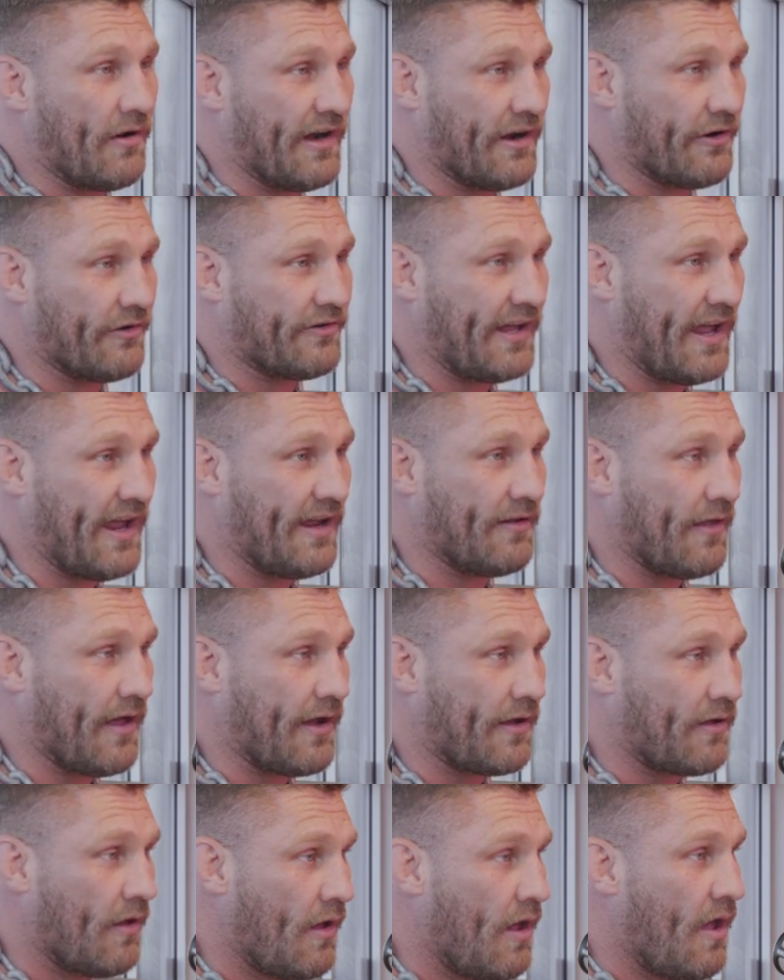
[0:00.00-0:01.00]
and entertain,
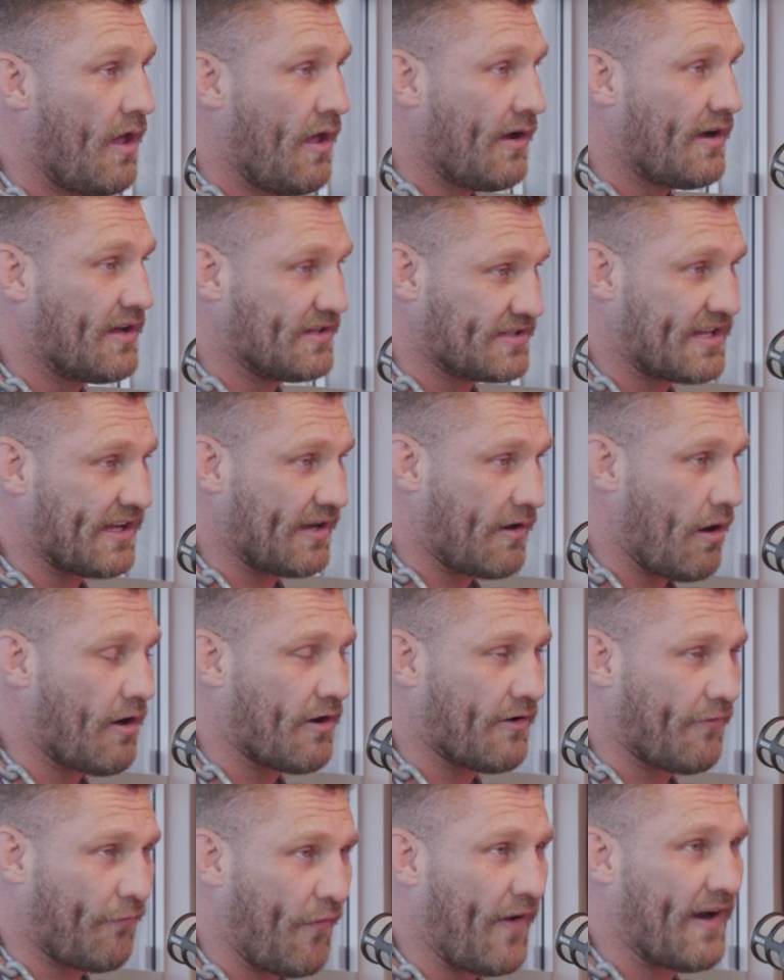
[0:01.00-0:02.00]
like, can
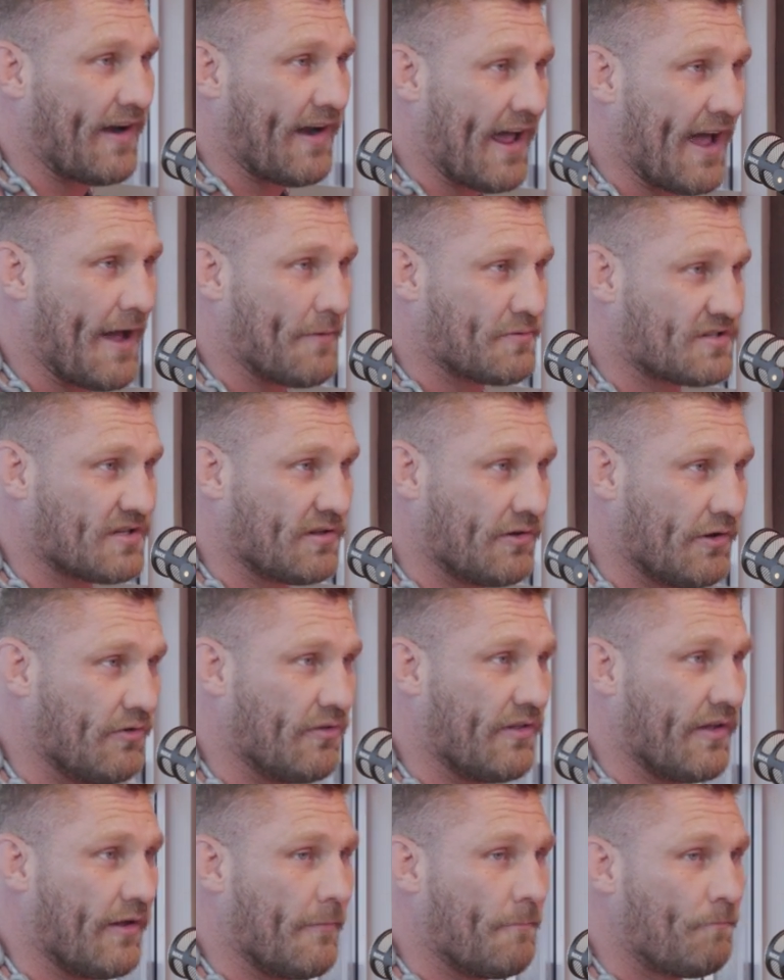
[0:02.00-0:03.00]
Connor fight?
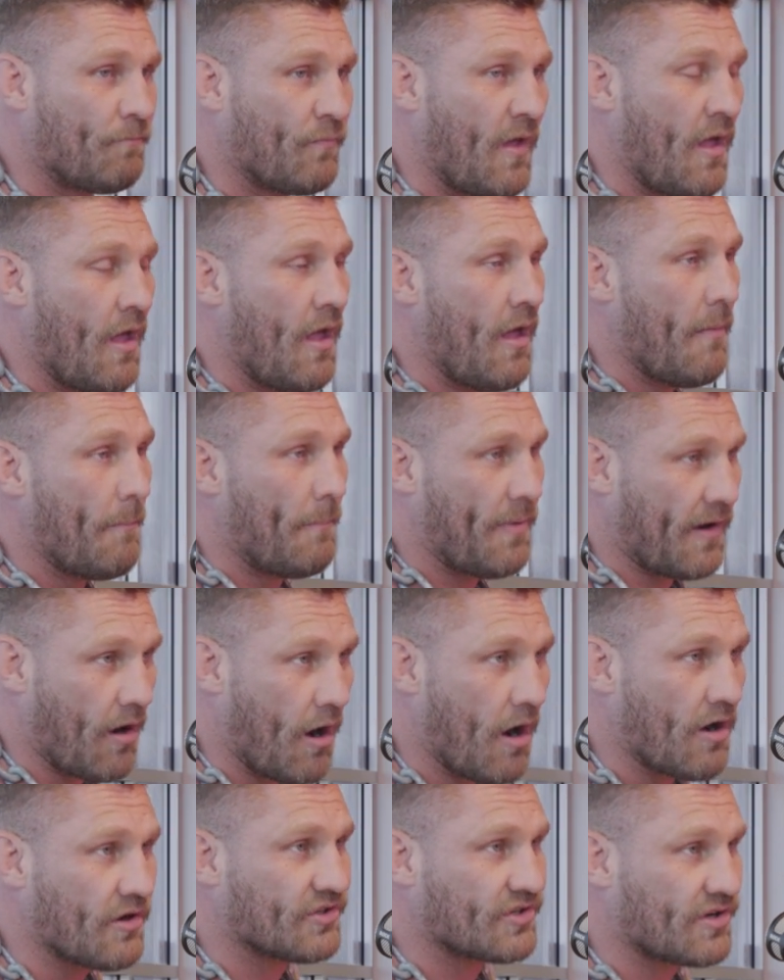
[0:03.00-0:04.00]
Absolutely. But
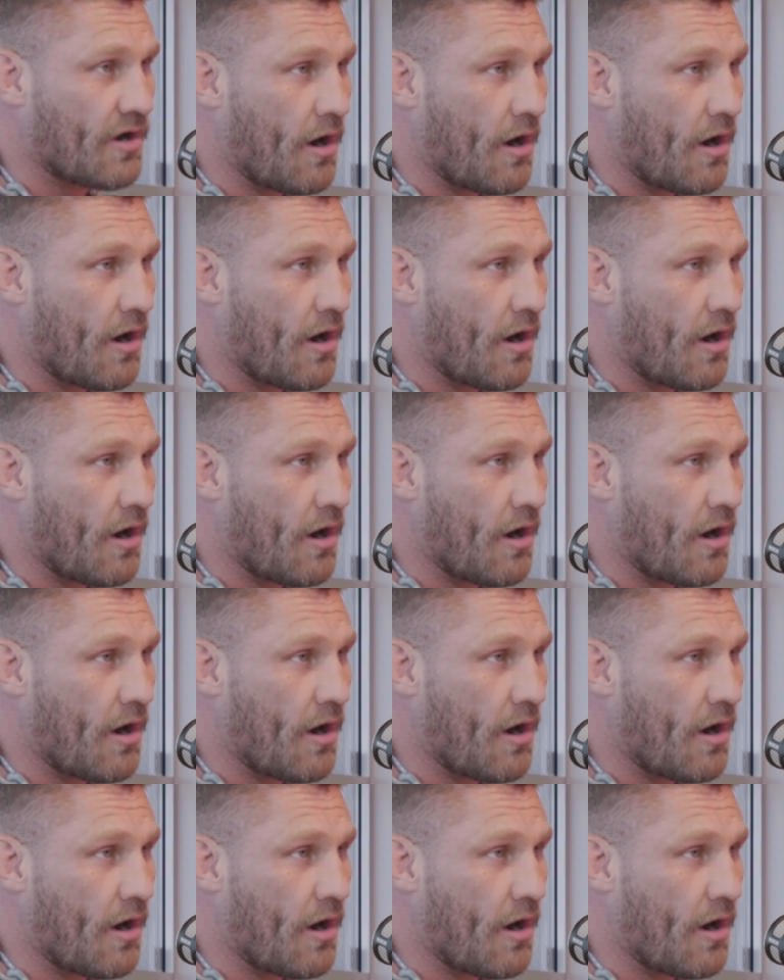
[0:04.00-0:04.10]
Connor's